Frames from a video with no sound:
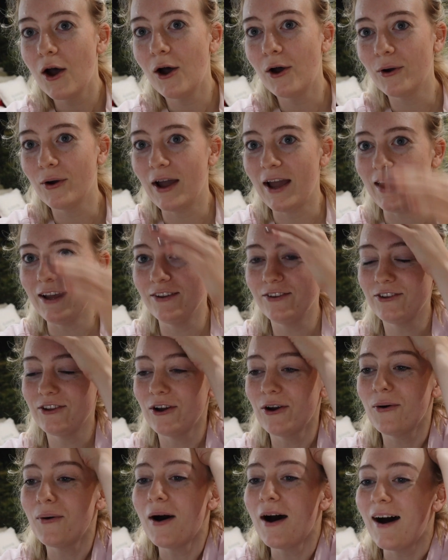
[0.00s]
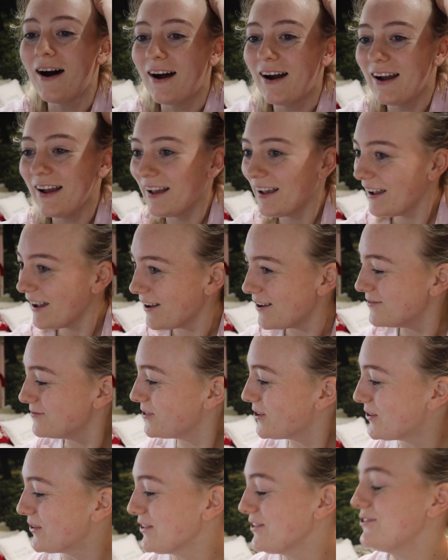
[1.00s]
Okay, so I am
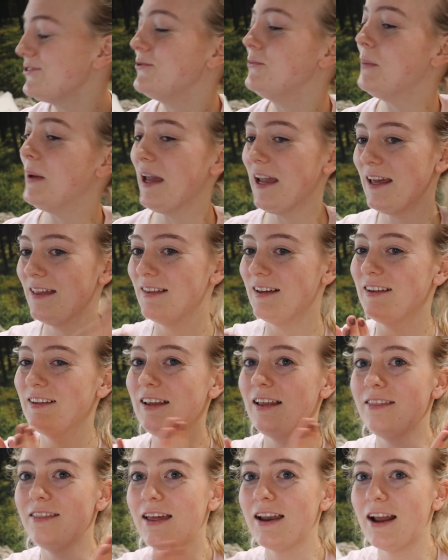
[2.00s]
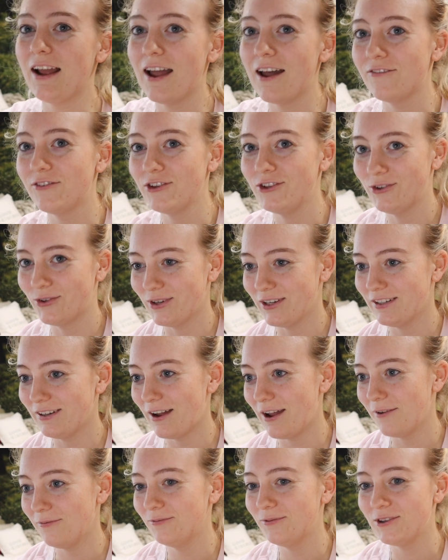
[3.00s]
going to pay this and then I have a story
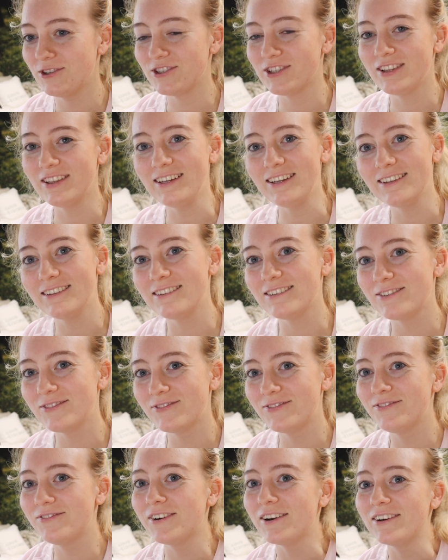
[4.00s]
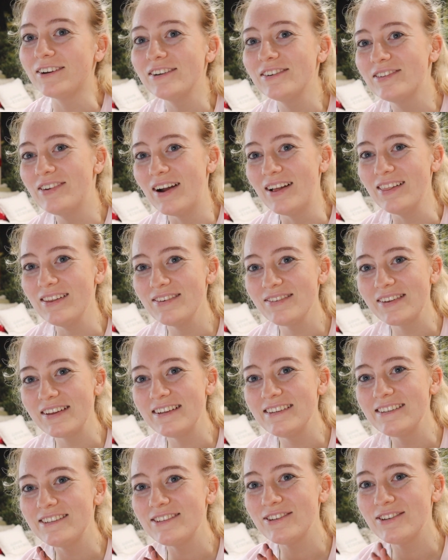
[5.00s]
time, which I think is very
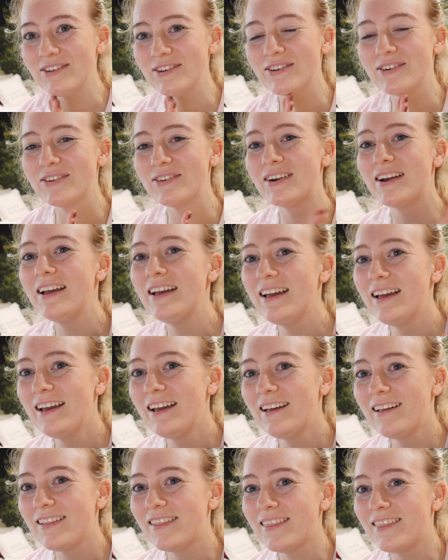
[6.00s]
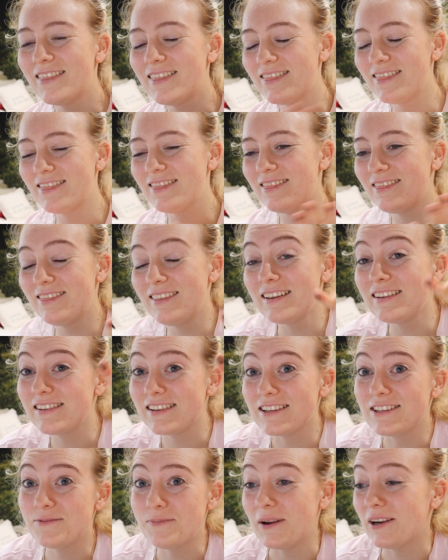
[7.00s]
relevant to this
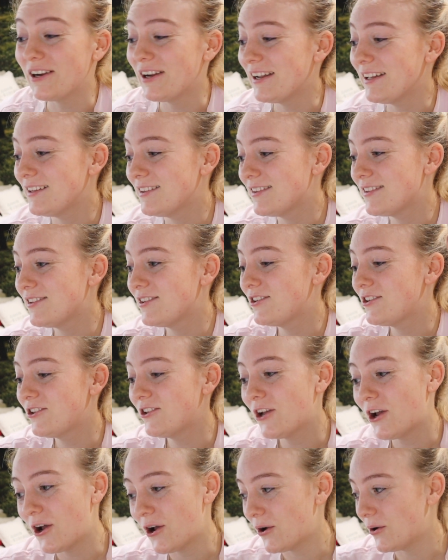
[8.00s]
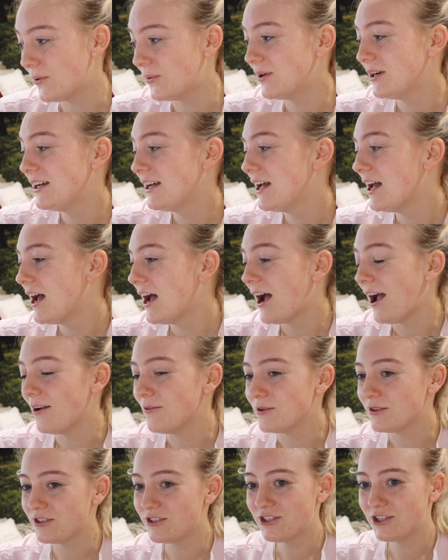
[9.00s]
experience. So I
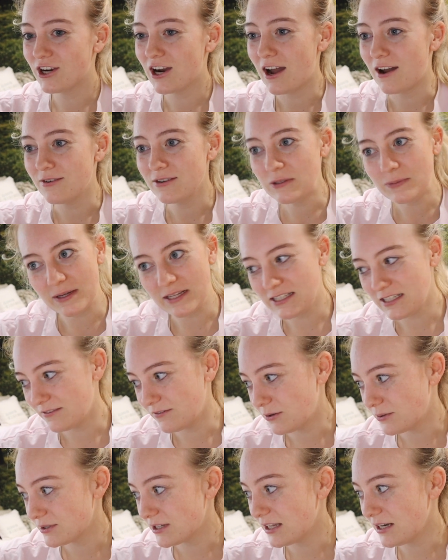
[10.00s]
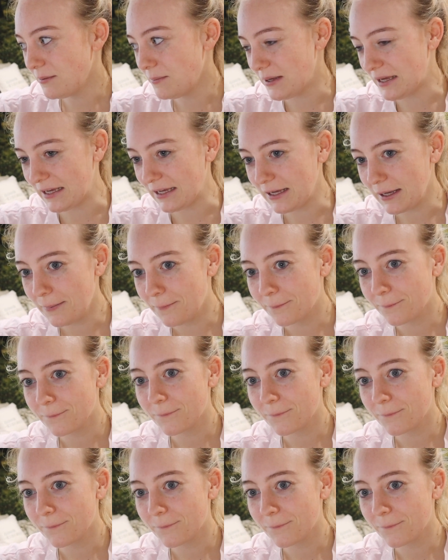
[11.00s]
wasn't sure how expensive it was gonna be.